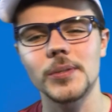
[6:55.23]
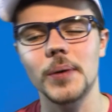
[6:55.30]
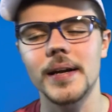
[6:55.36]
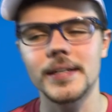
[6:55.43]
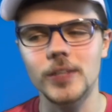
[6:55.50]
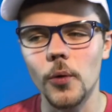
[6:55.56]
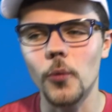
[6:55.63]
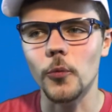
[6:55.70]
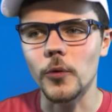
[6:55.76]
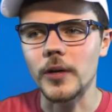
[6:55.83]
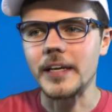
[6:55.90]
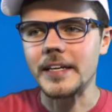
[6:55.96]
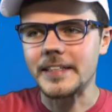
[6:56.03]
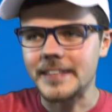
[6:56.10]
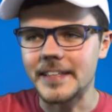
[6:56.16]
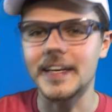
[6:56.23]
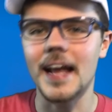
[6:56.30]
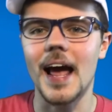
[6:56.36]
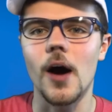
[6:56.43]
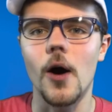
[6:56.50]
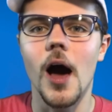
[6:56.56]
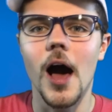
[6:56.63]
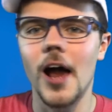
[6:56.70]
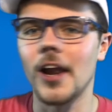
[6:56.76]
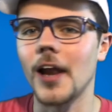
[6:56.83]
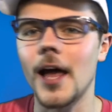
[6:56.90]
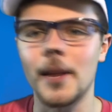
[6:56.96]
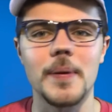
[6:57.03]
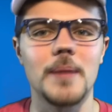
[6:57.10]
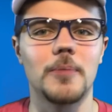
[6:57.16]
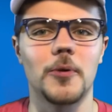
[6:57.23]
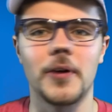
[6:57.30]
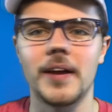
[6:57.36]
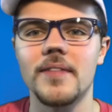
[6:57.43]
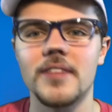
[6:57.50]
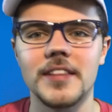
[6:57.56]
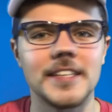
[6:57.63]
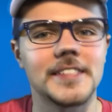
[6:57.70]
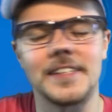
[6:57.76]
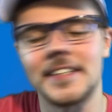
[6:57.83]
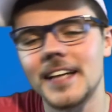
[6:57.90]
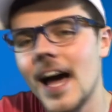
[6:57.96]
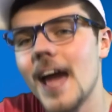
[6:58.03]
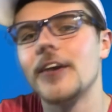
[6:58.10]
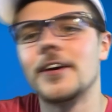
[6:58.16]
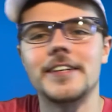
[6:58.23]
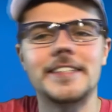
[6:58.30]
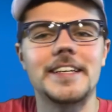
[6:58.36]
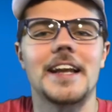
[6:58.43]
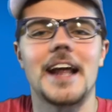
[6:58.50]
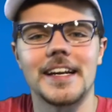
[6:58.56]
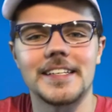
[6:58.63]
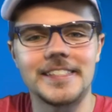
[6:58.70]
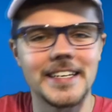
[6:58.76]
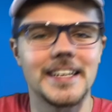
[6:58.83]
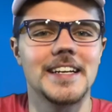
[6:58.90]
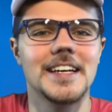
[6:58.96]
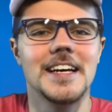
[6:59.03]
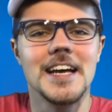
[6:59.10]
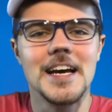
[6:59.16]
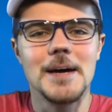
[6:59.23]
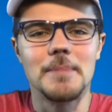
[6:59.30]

so I don't really get how a lot of people are giving this a 9 or a 10 out of 10,